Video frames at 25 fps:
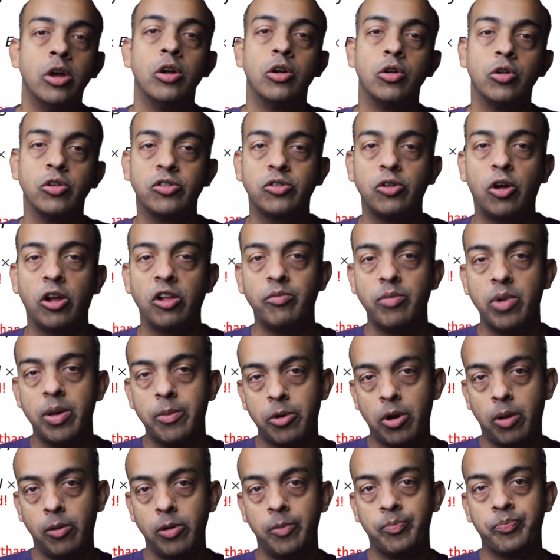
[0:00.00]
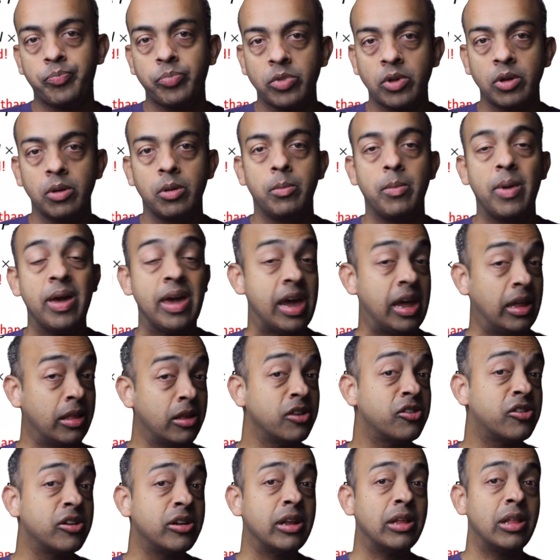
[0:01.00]
to solve my problem. My
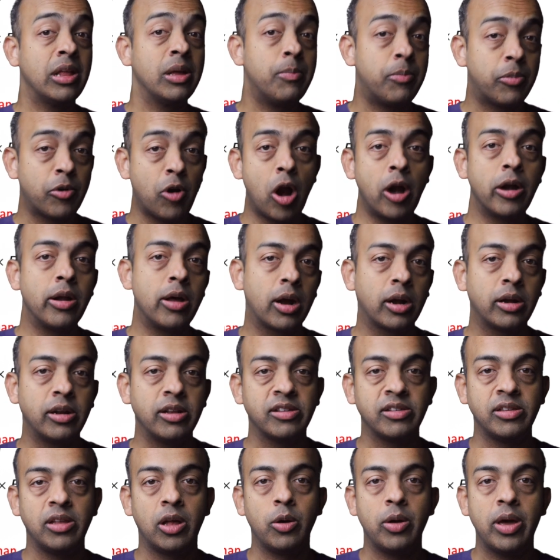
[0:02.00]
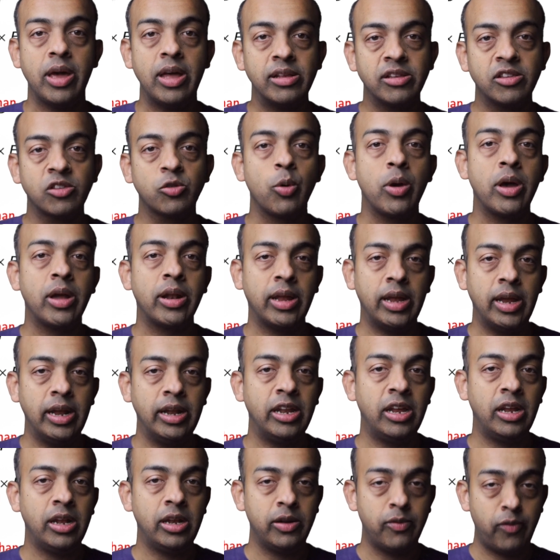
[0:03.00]
energy delay product is now n square
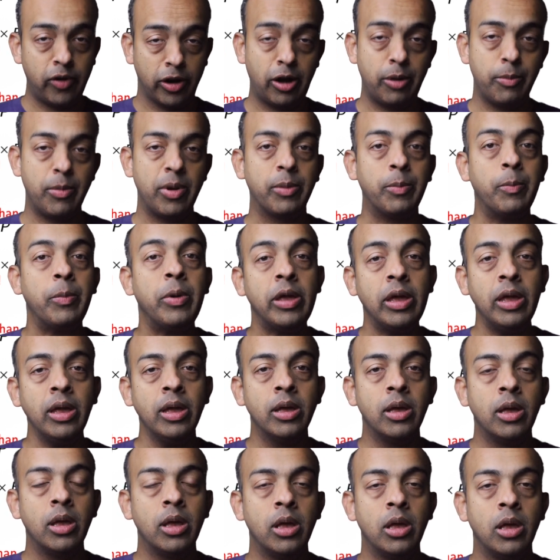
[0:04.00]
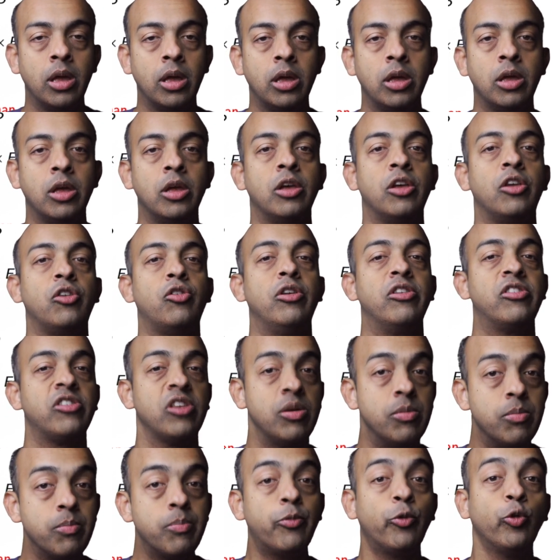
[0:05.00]
ED divided by P. So it's
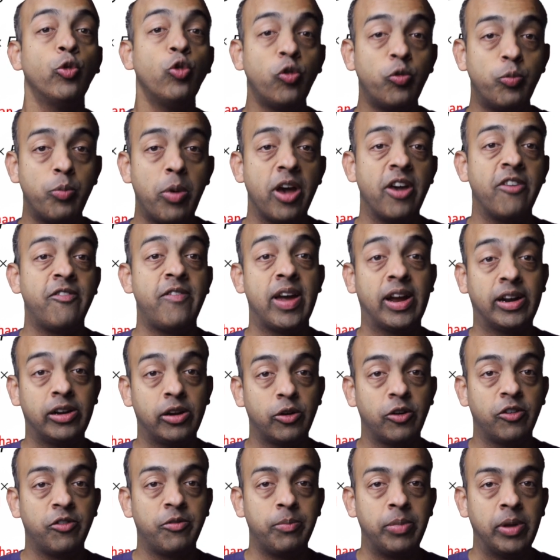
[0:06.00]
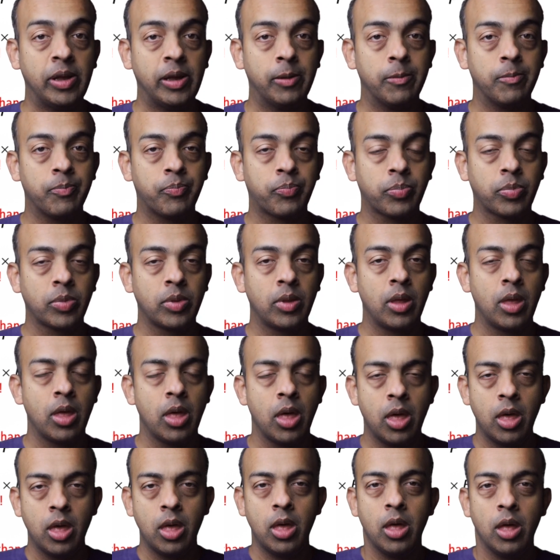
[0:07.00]
improved by a factor of P.
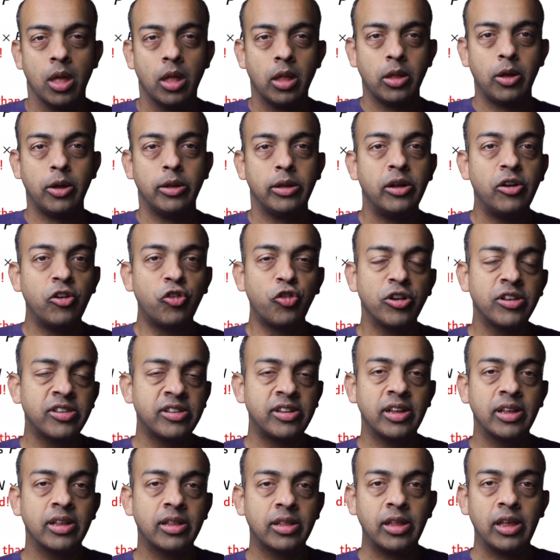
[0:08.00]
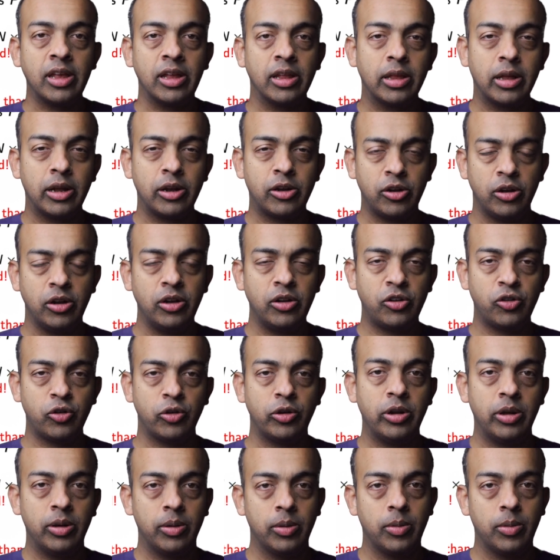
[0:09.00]
Now an interesting thing that should